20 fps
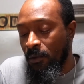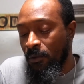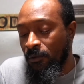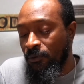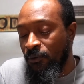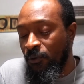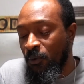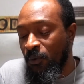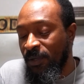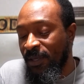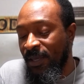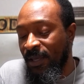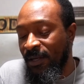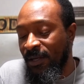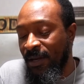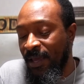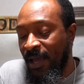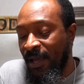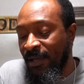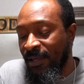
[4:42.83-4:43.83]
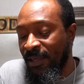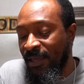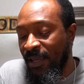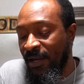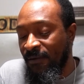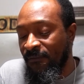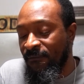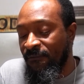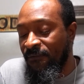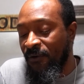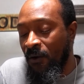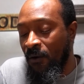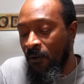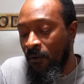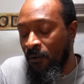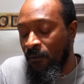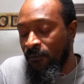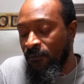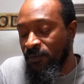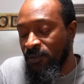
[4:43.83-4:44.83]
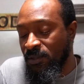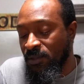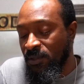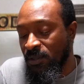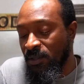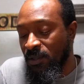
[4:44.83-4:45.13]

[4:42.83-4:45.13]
You cannot get involved